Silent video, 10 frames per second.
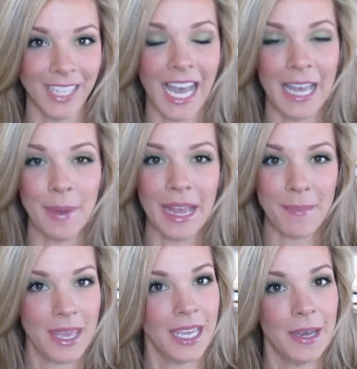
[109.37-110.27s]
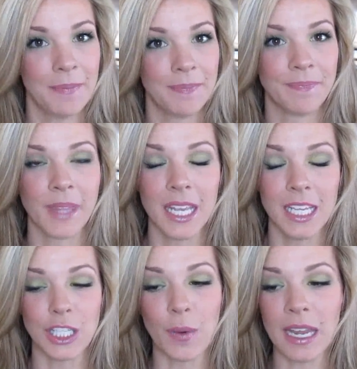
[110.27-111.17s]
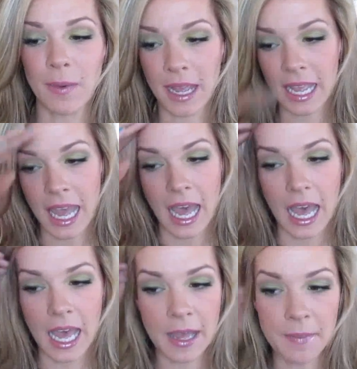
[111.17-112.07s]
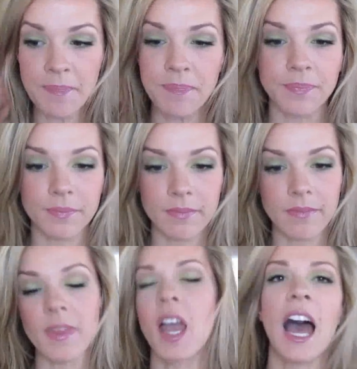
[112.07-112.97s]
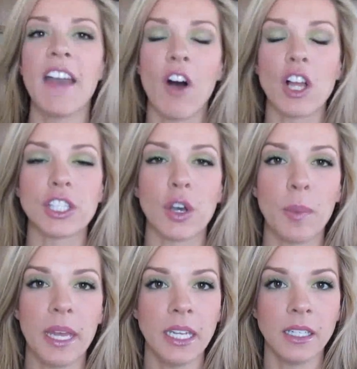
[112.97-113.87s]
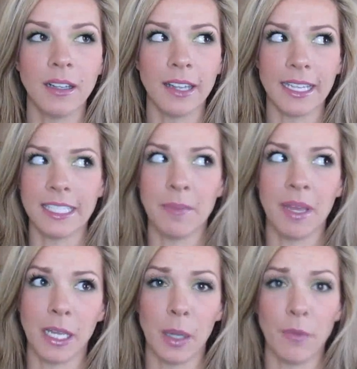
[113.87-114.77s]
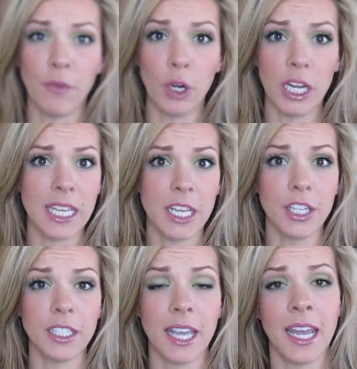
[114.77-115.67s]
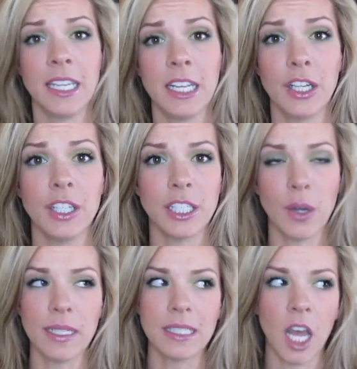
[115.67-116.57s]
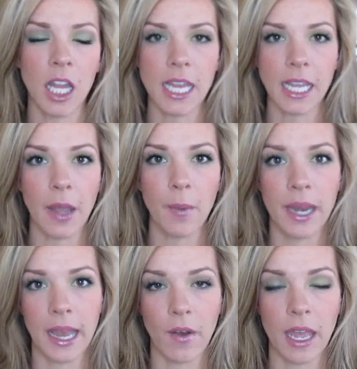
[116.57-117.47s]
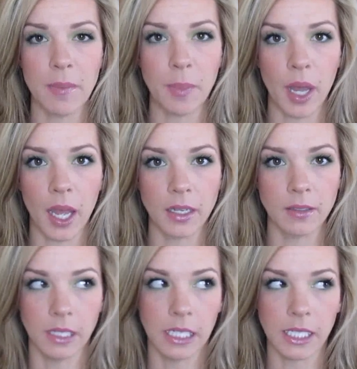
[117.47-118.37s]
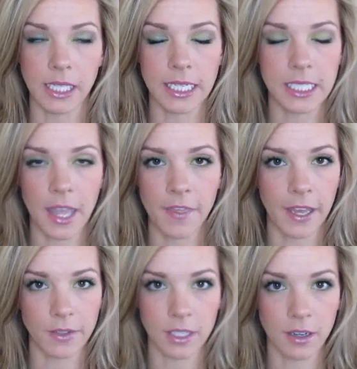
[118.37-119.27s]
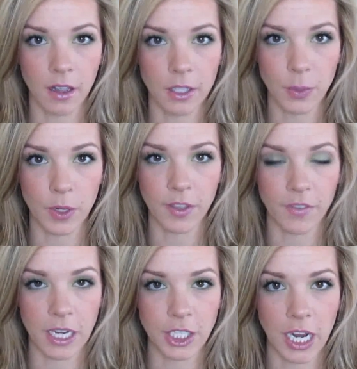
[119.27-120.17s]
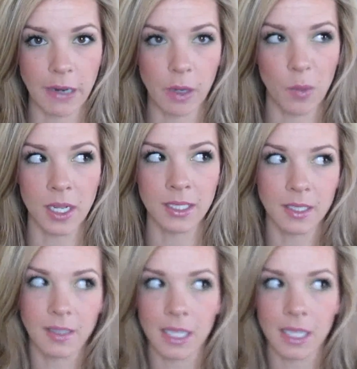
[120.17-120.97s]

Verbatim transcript: I buy makeup. So anyway, um, I've also been collecting makeup for years and years. So it's not like I went out and bought like ten thousand dollars worth of eyeshadow at once.